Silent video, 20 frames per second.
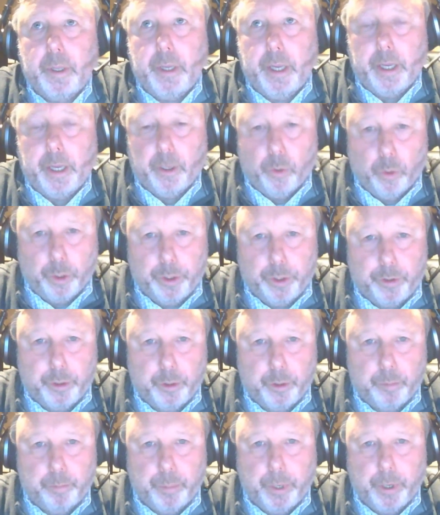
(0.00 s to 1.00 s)
in order to
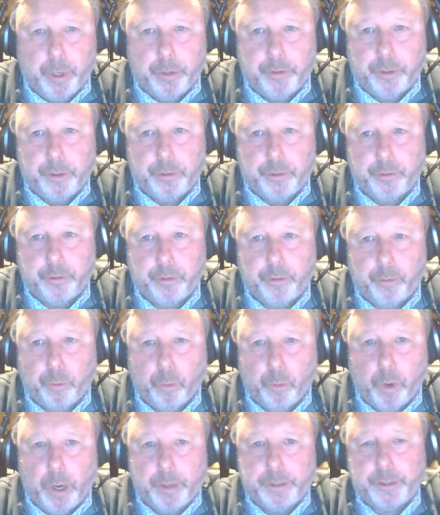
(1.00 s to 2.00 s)
purchase through
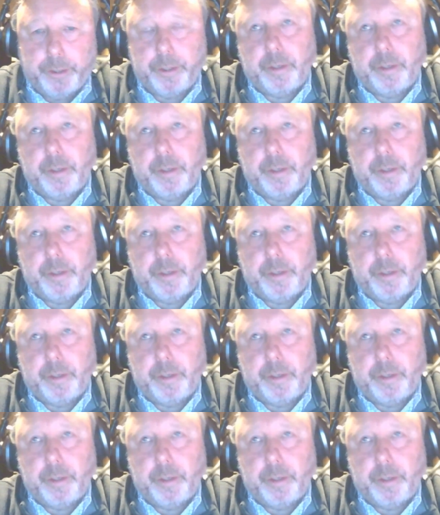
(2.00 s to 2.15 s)
us.